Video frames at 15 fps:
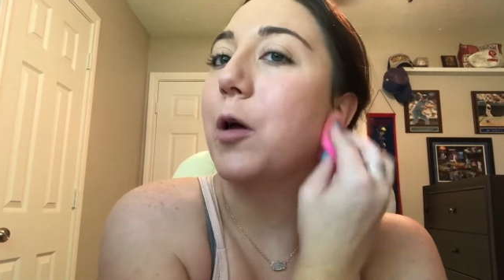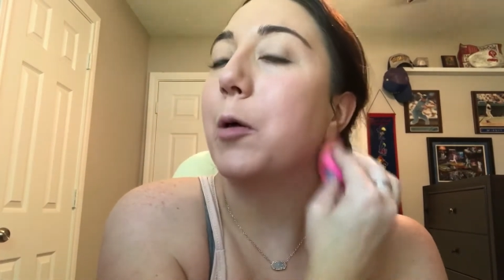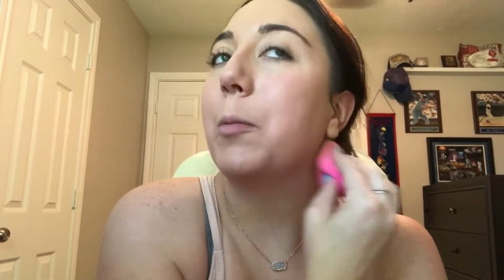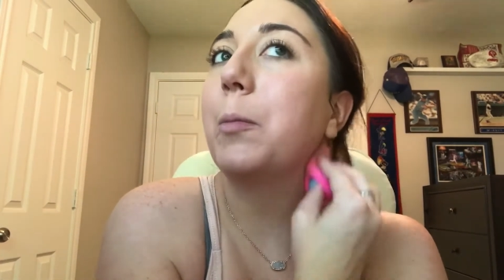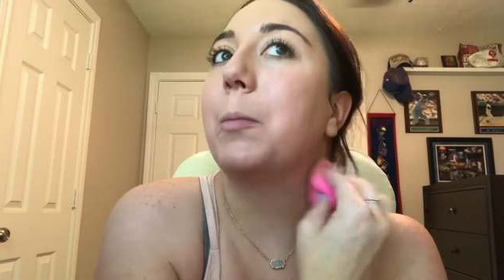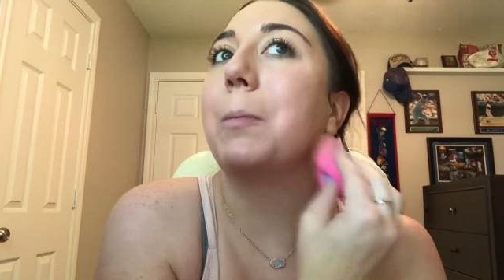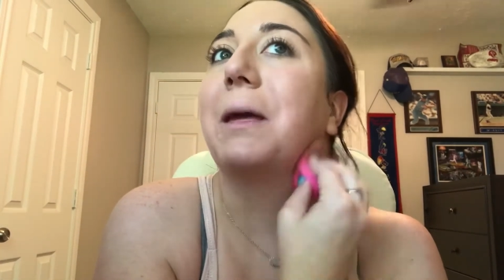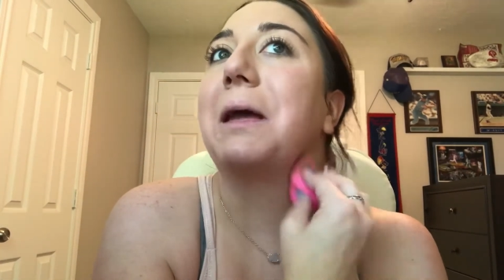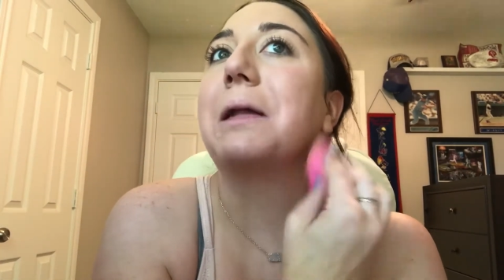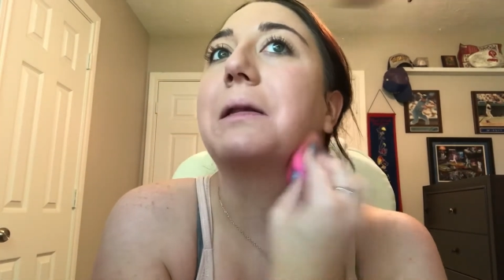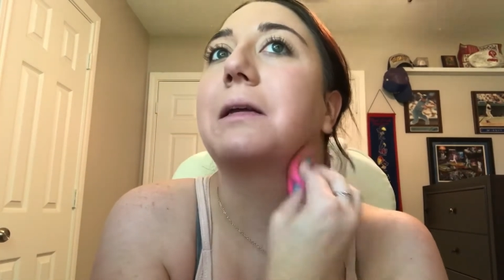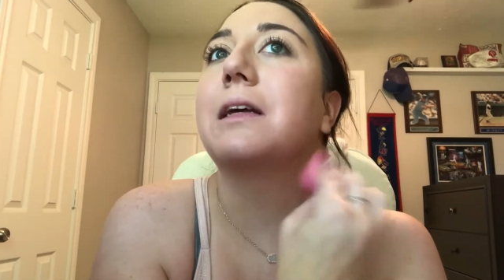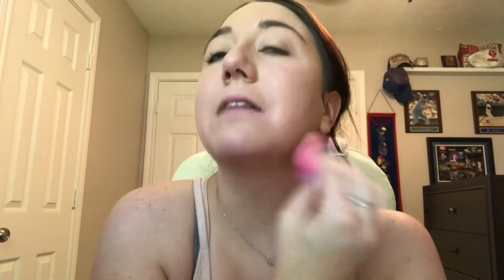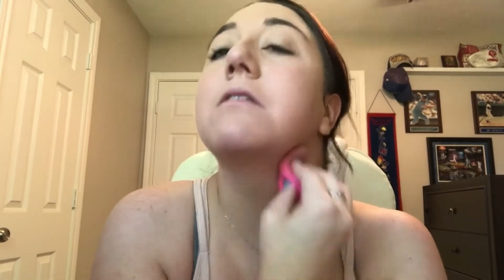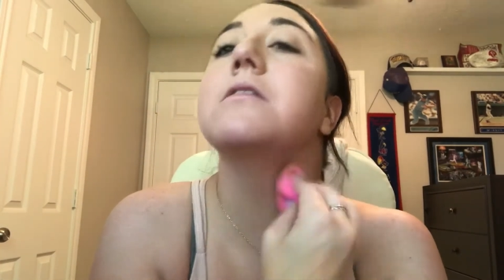
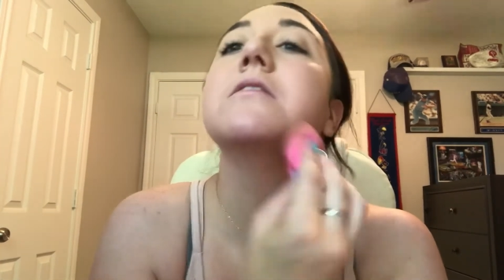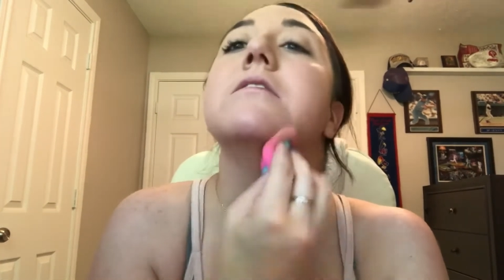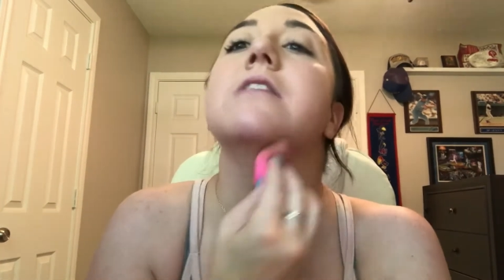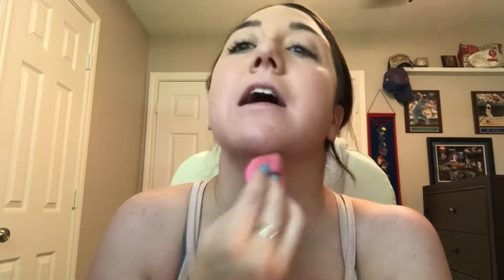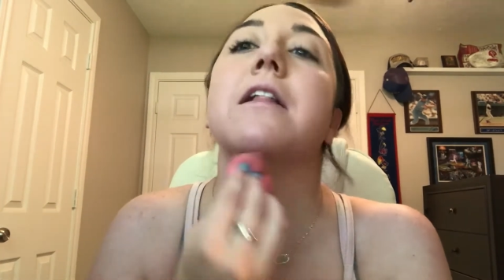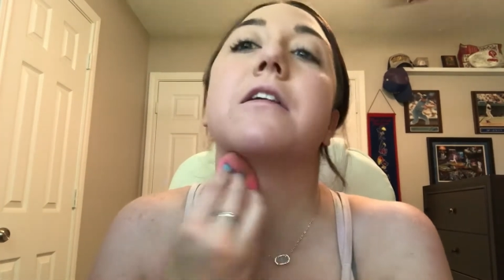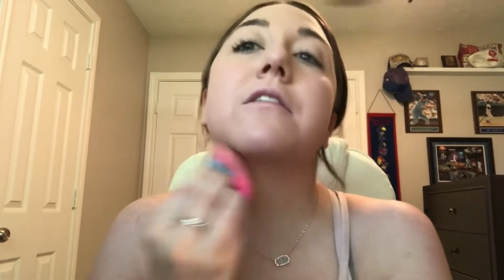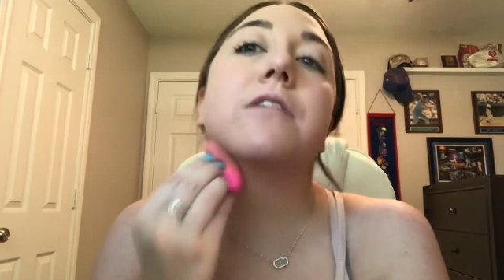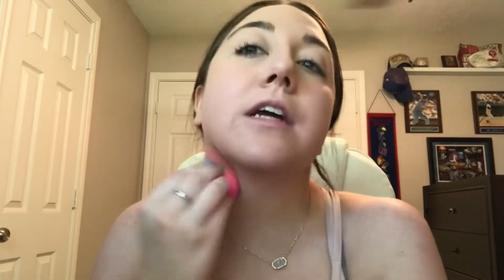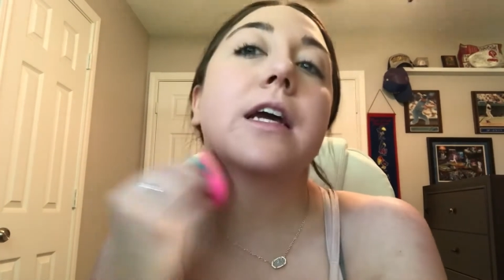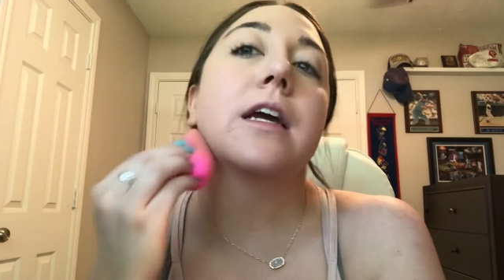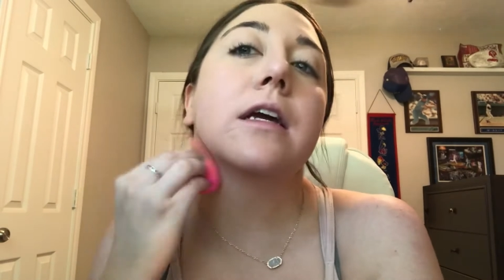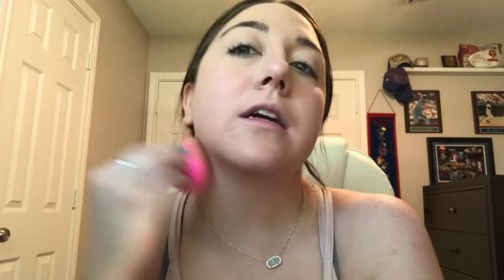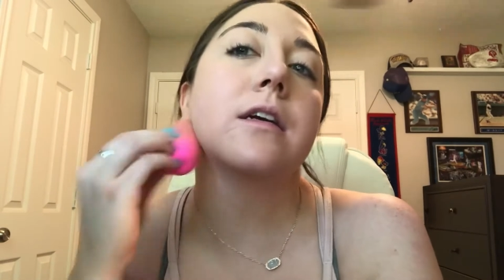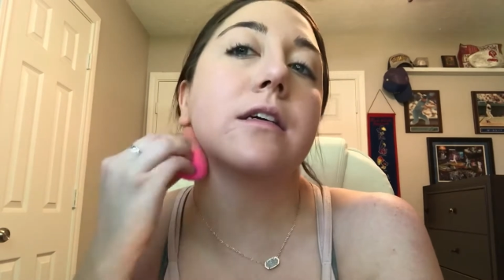Mainly
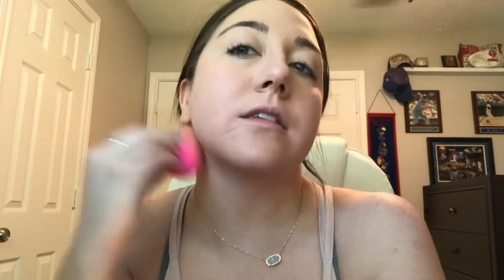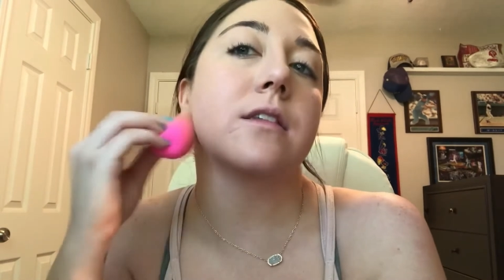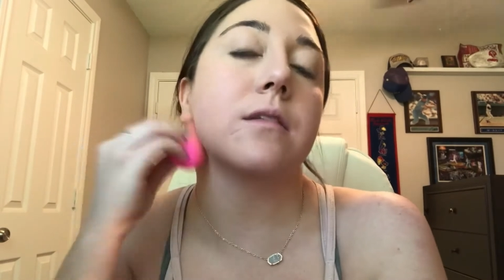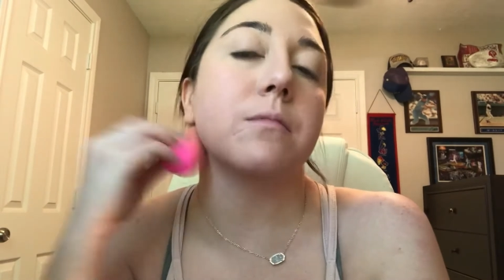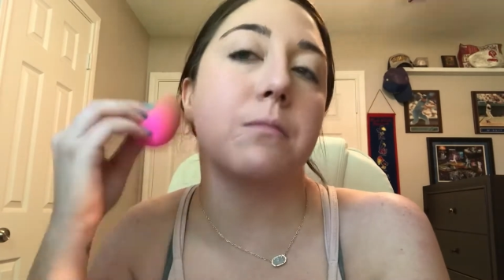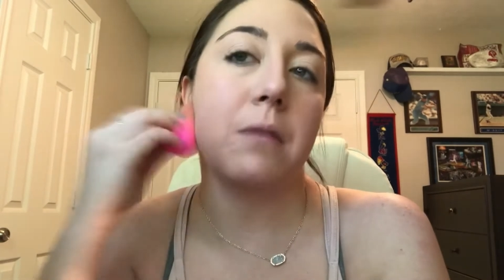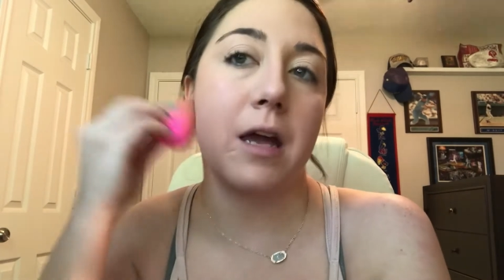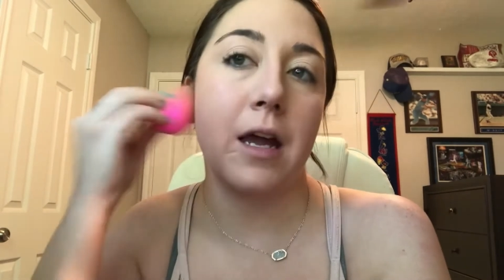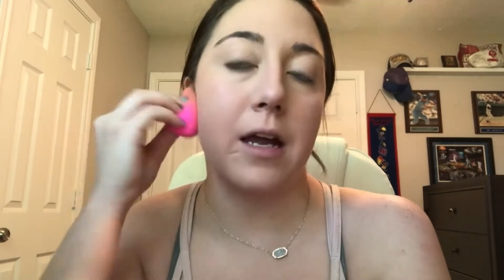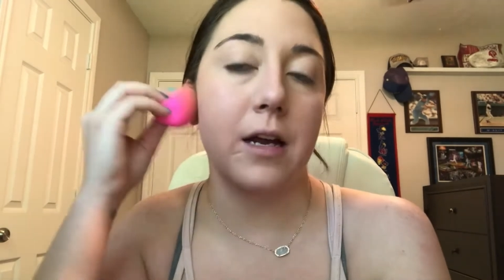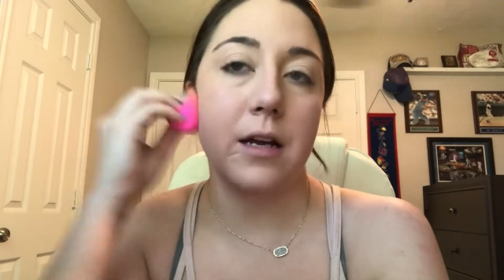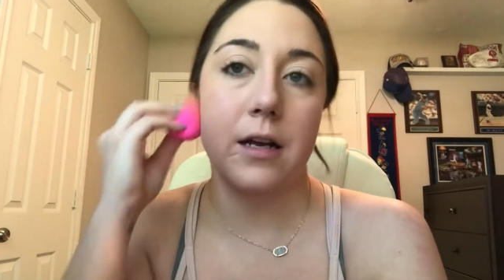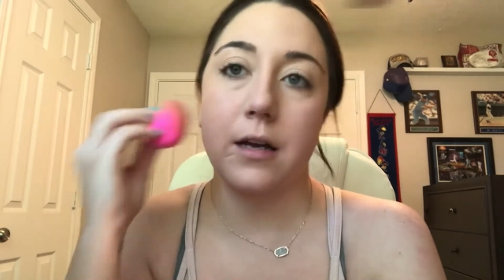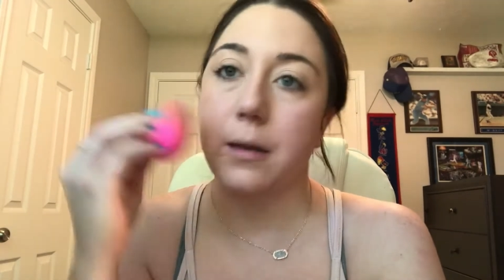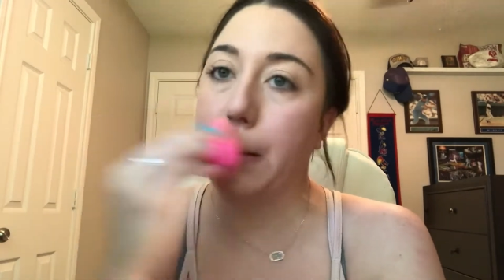celery is the
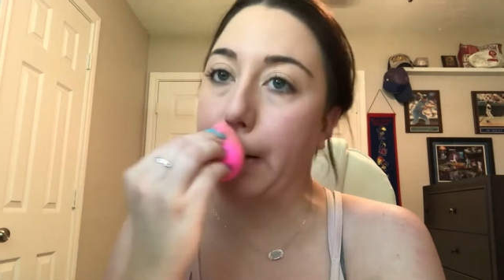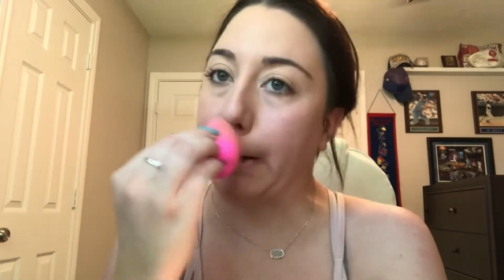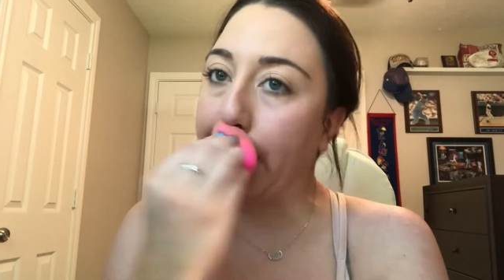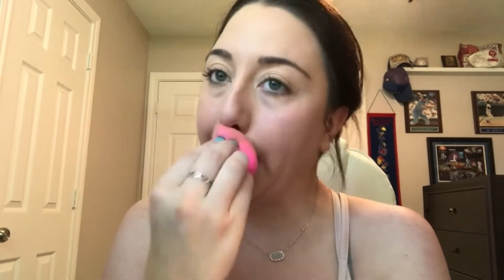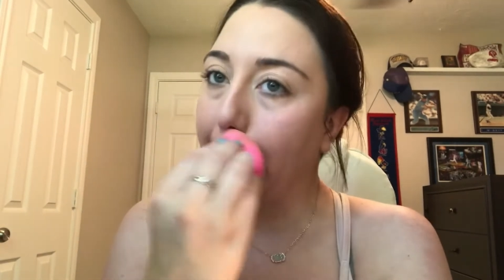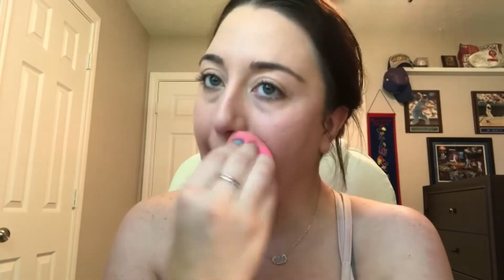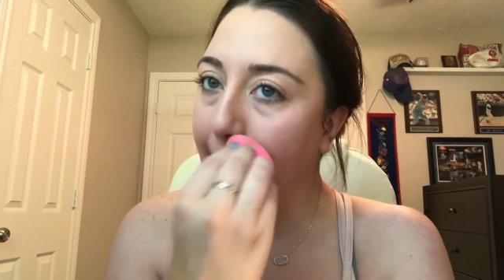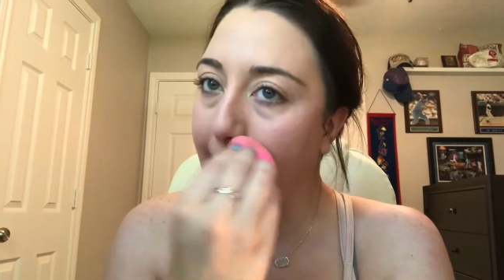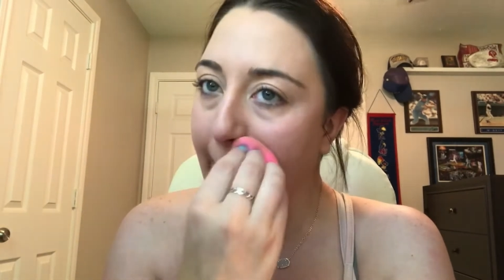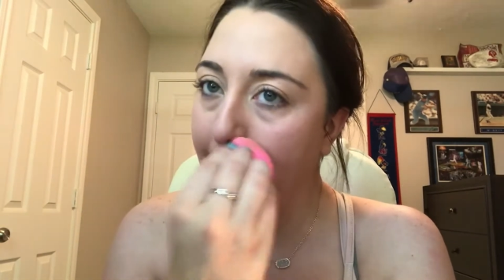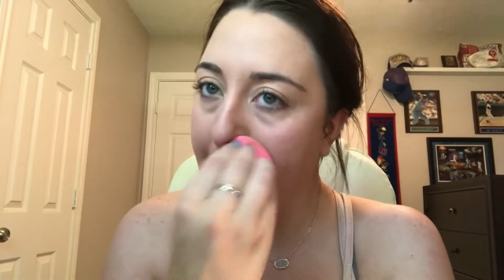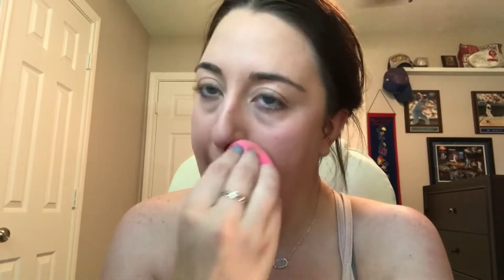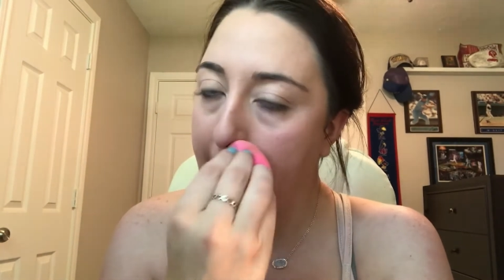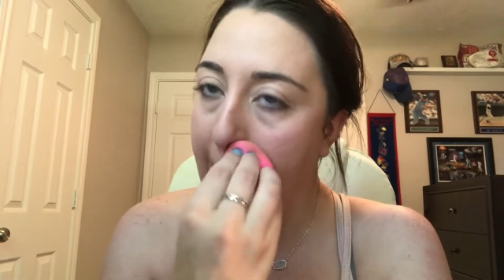main ingredient.